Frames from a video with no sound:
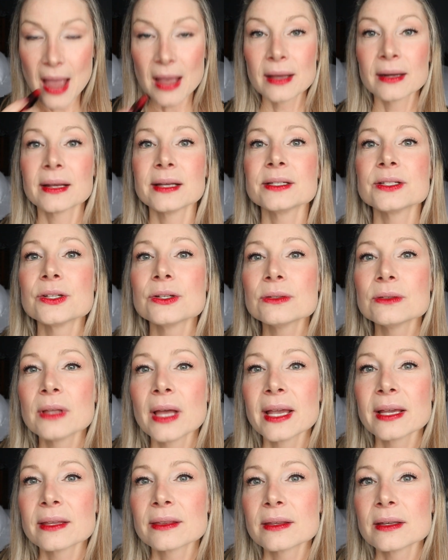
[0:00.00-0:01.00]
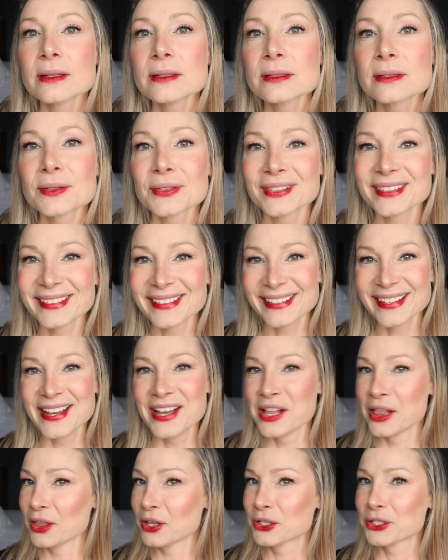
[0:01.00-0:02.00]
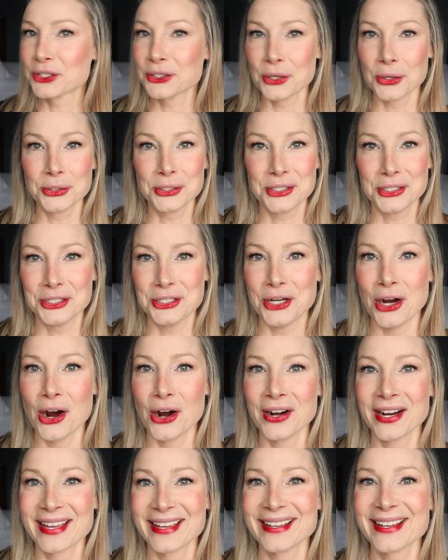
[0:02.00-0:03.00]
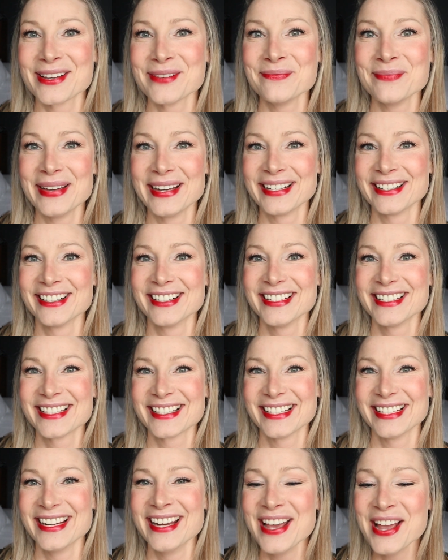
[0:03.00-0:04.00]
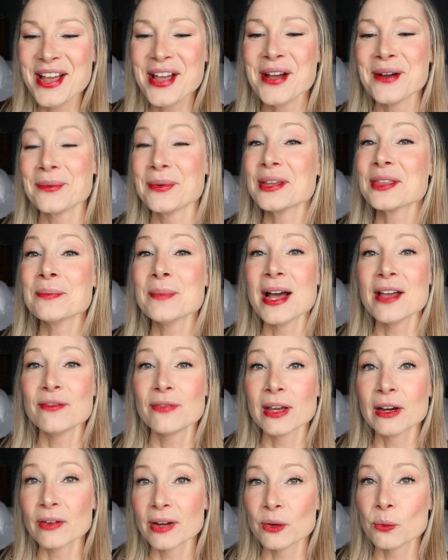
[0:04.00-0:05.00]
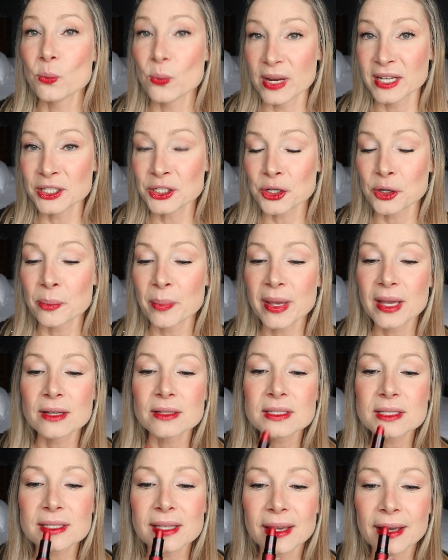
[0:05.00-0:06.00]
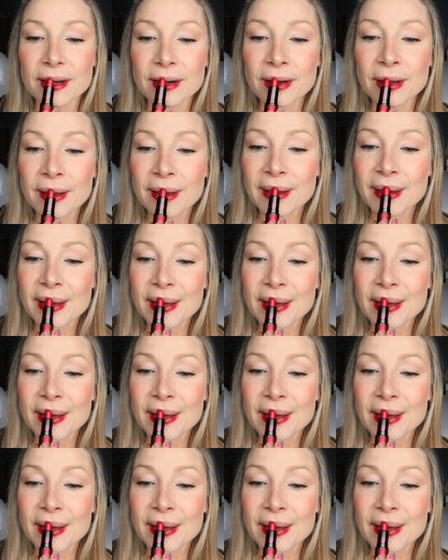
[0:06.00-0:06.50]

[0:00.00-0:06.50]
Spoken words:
And I do like this. It looks so stark in comparison with my very winter pale skin.